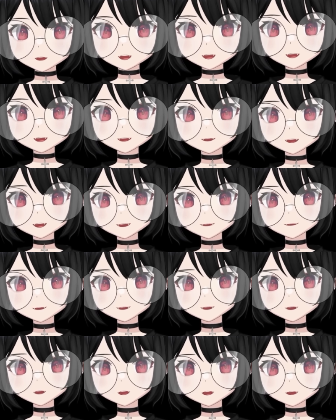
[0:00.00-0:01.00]
that's going to
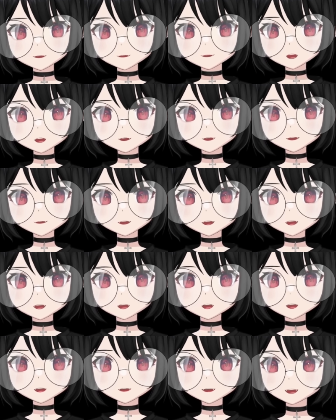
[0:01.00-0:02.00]
do it for this
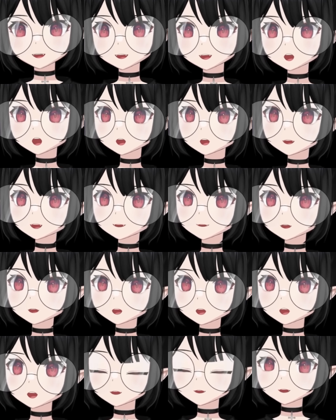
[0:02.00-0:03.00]
video. I hope you guys
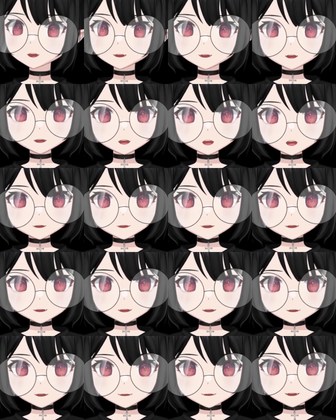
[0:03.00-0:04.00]
enjoyed. Please share all of your thoughts about
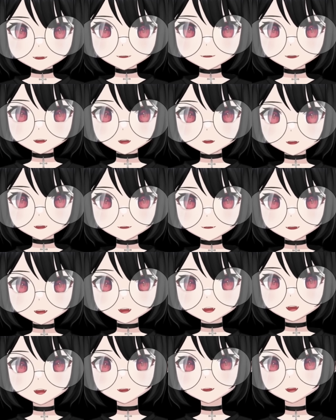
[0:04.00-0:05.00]
today's topics
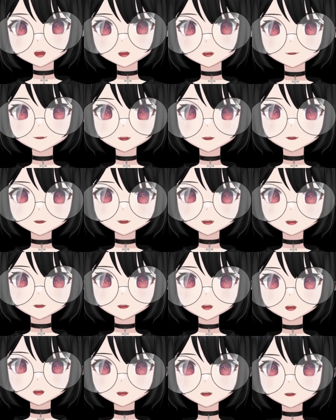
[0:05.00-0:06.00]
in the comment section down
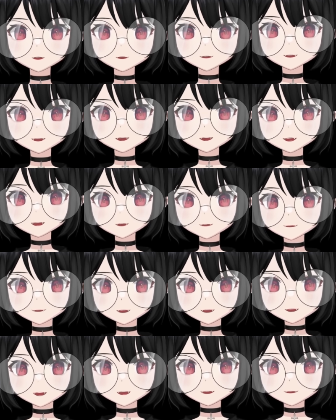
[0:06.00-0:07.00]
below, and I'll see you
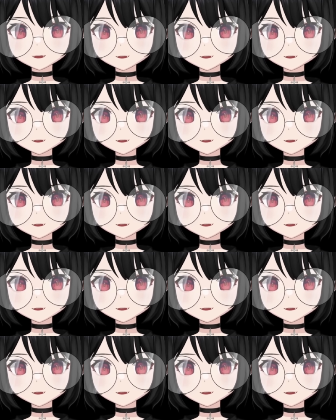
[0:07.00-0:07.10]
guys next